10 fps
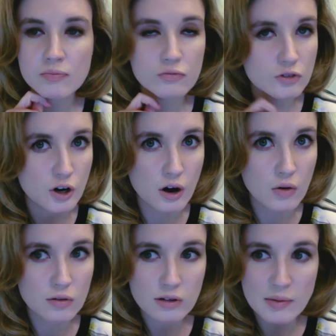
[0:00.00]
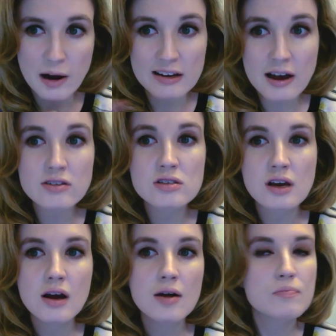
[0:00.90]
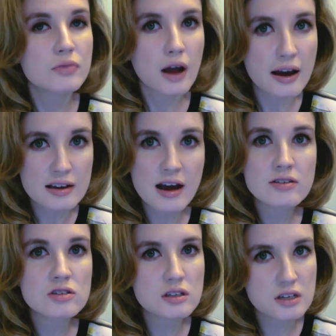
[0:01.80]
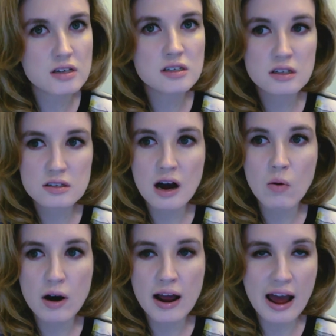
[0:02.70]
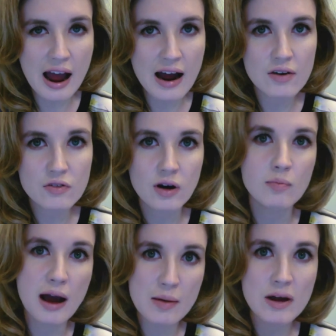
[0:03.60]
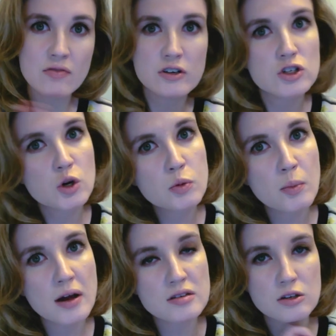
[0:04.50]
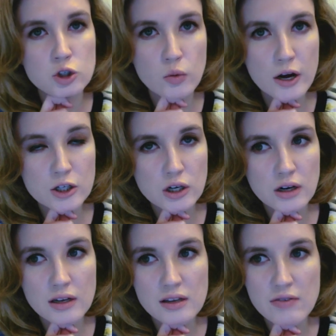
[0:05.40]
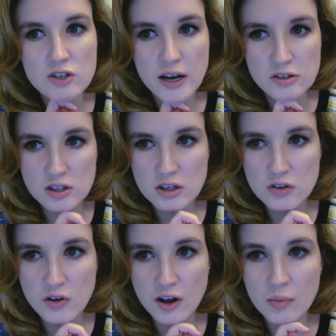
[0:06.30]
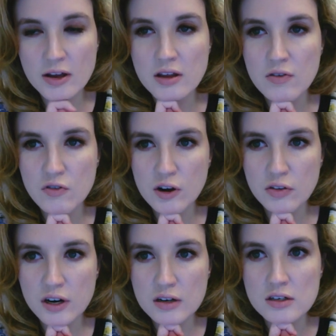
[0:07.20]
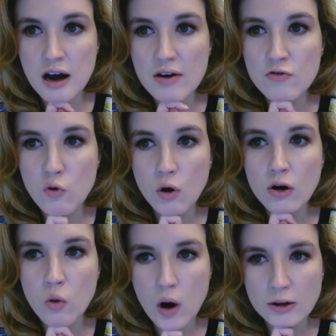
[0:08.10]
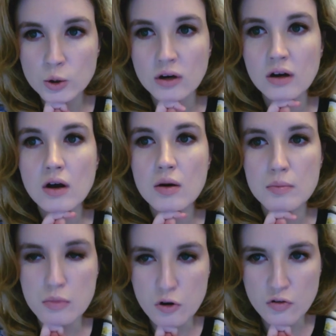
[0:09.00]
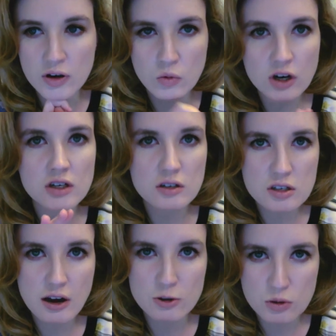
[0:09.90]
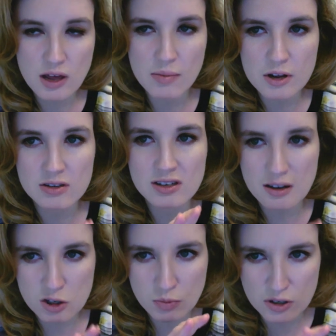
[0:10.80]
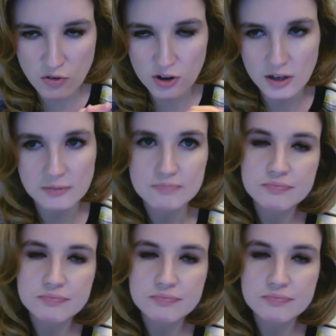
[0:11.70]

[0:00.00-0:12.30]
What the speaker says: you know, I guess that Disney does not want to have a Batman v Superman situation. And they've tested this film and they feel that it is not a four quadrant movie. And we're going to discuss what that means specifically.